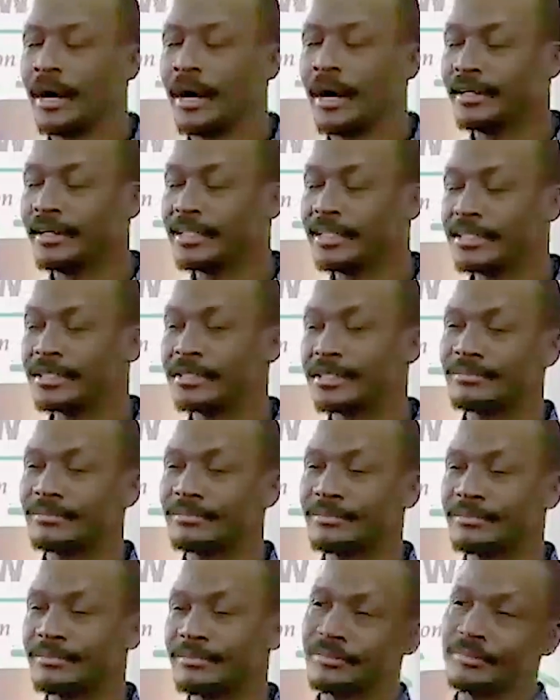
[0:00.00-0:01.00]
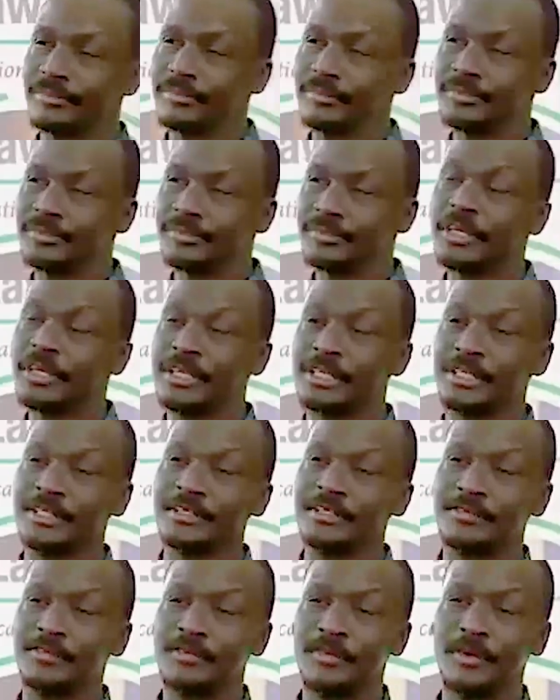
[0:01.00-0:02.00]
And this
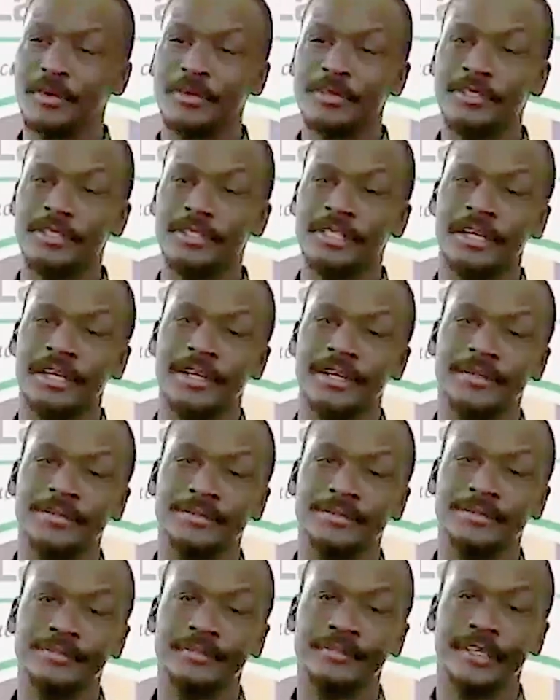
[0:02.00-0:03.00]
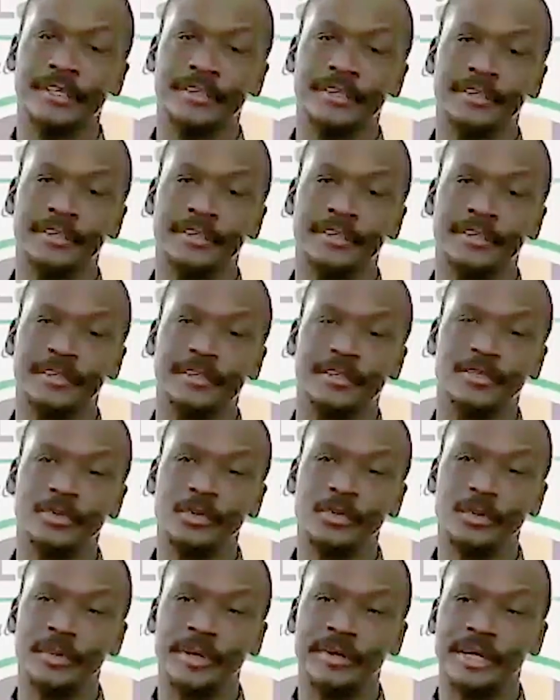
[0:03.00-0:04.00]
Trinity follows uh, those who do
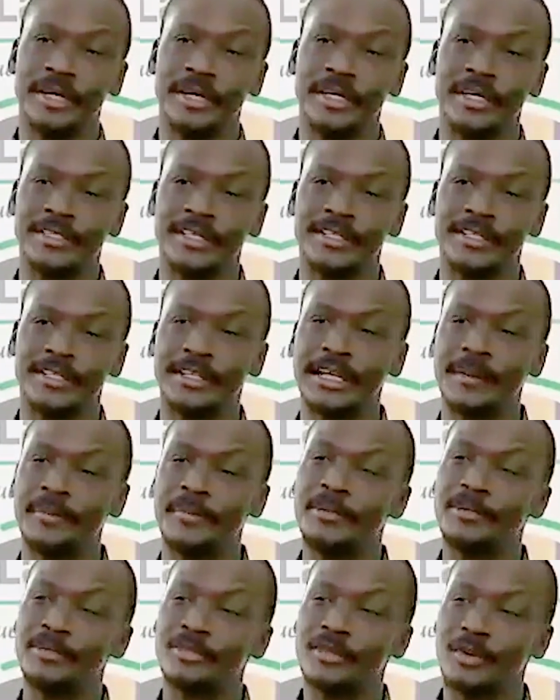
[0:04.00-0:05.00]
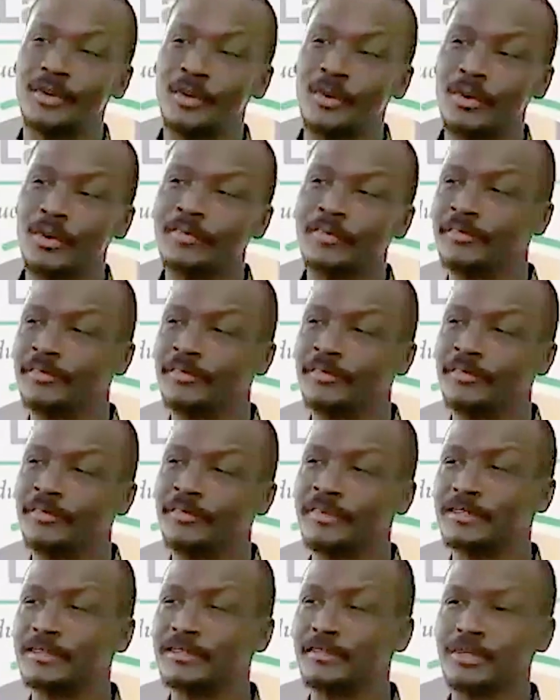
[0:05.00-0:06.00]
human rights, the three-dimensional call of the French
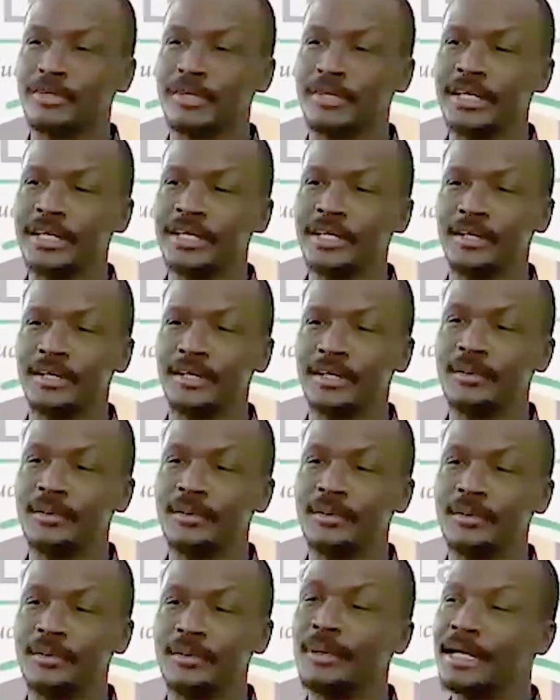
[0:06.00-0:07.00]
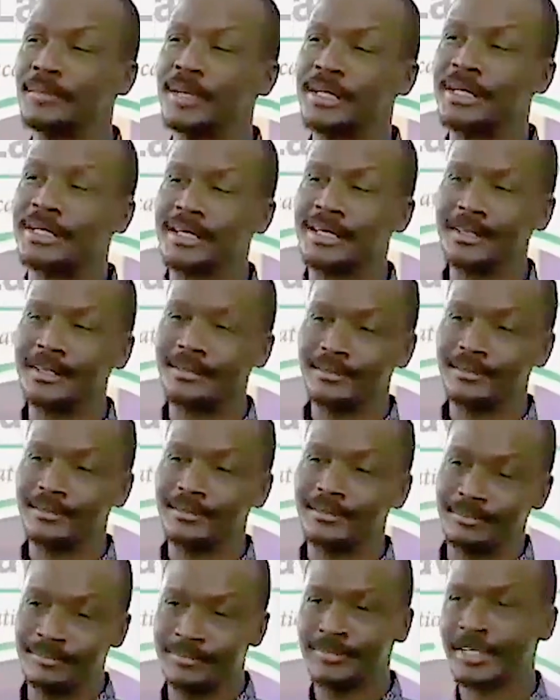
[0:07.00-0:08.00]
Revolution. Right? Eh? Remember liberté,
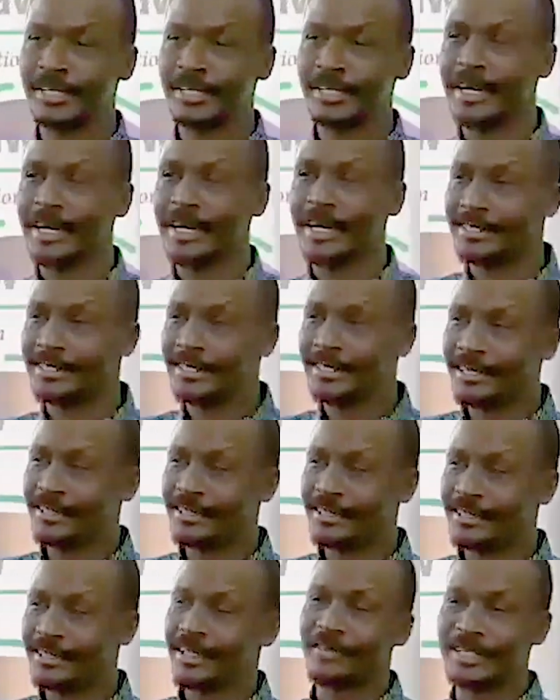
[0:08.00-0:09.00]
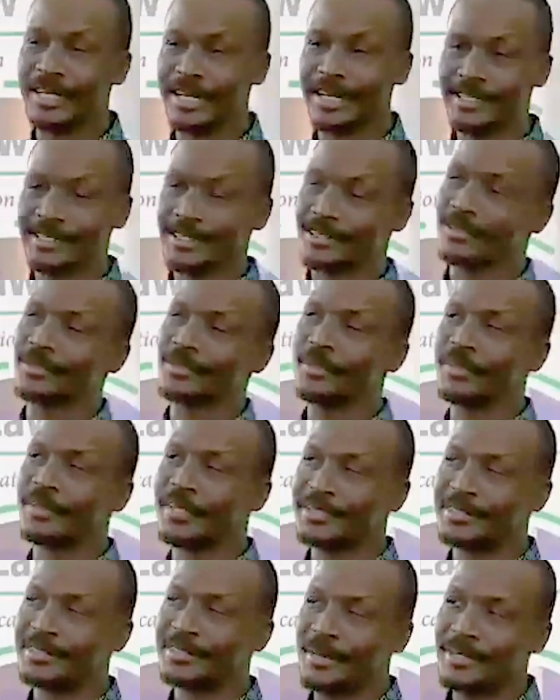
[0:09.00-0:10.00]
égalité, then
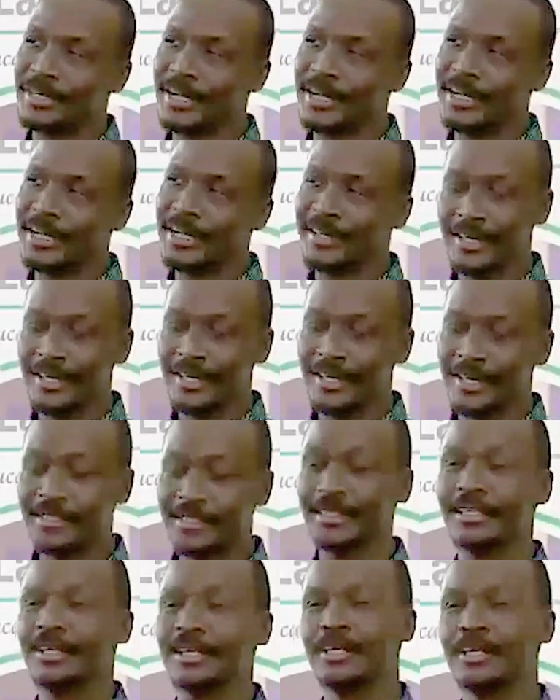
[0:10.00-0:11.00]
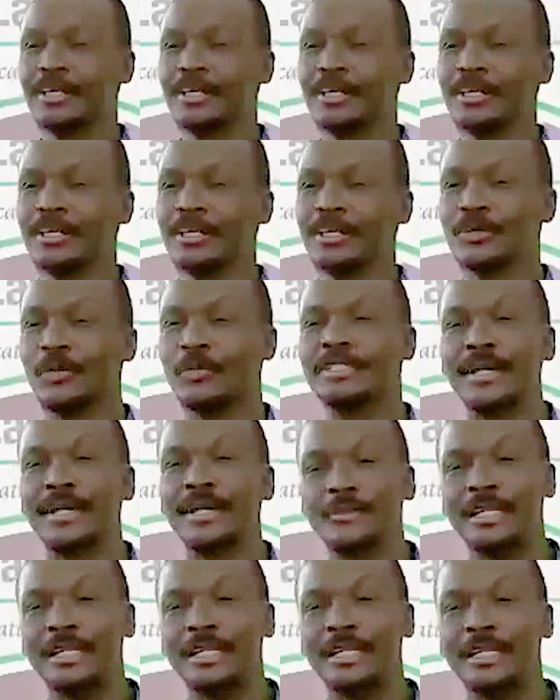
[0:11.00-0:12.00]
fraternity. You remember something like that? So
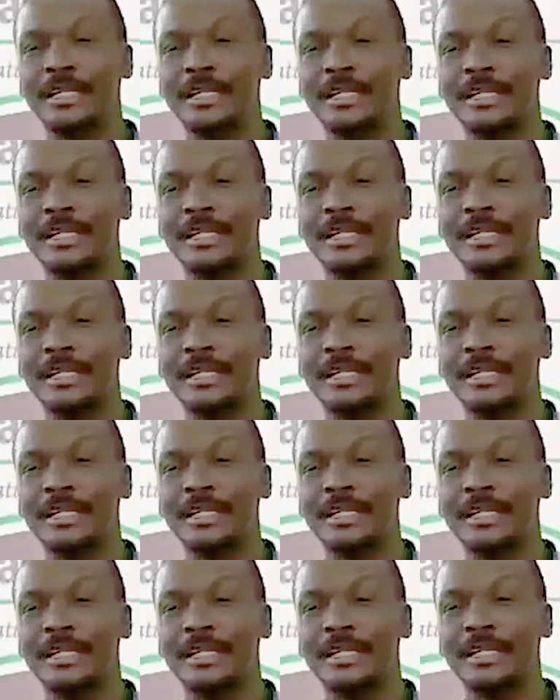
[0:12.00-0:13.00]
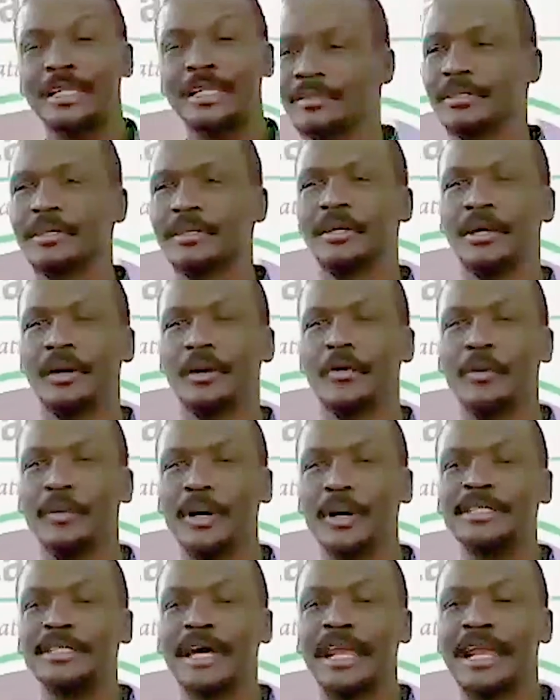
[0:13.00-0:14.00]
we start with liberties.
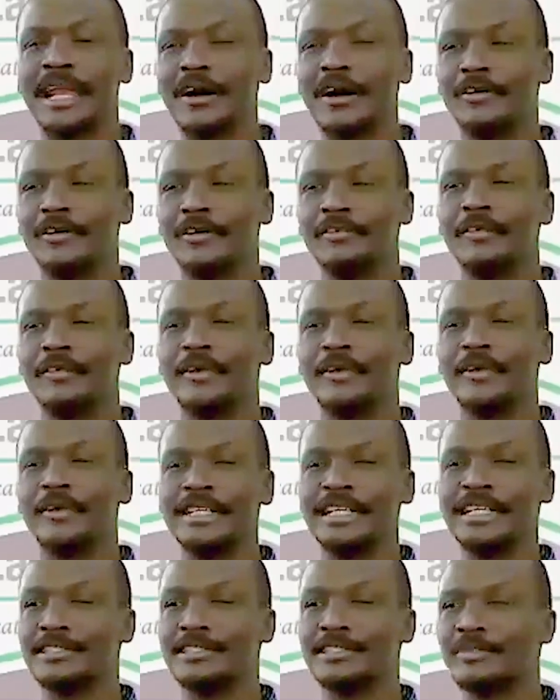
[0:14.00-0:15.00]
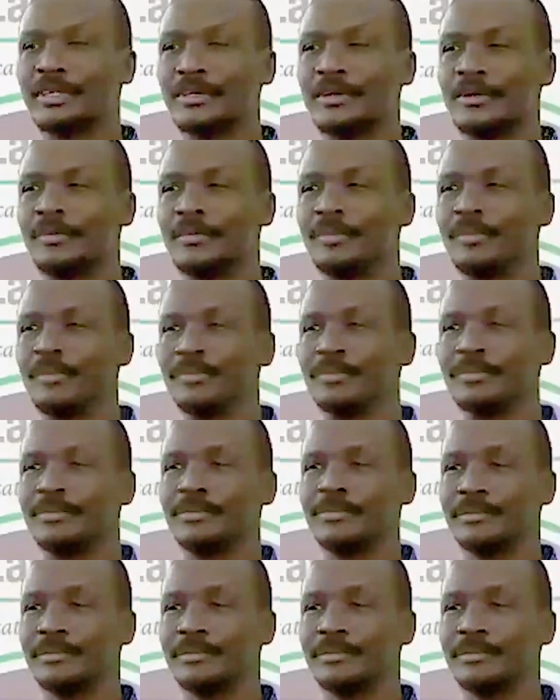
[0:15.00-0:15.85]
We must allow for religious freedom.